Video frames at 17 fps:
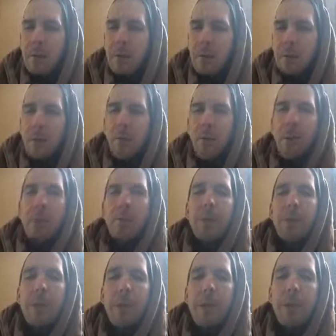So when
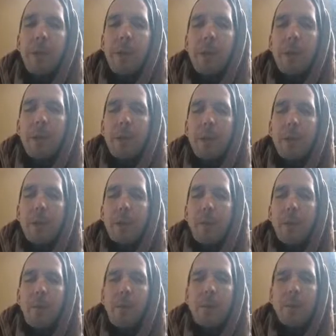we hear,
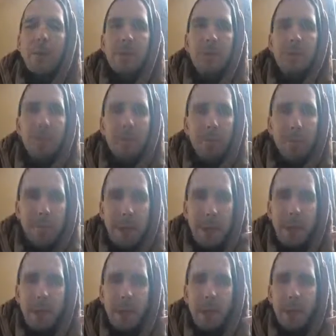we must get the
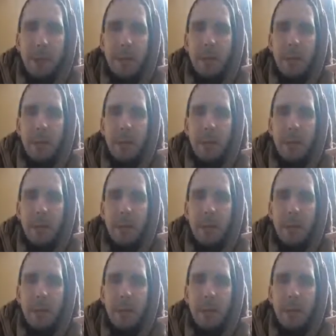meaning.